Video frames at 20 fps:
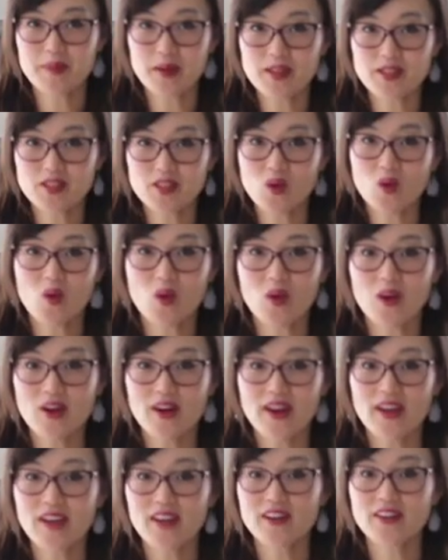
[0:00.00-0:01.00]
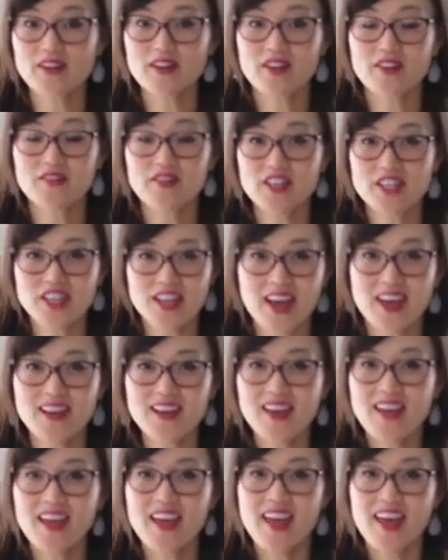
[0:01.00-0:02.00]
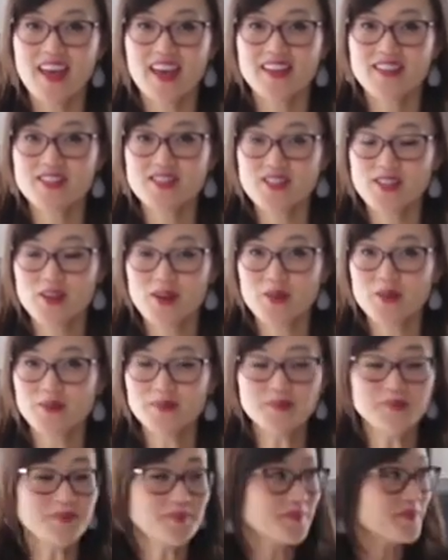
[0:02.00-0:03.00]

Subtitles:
about decor and a vignette. And so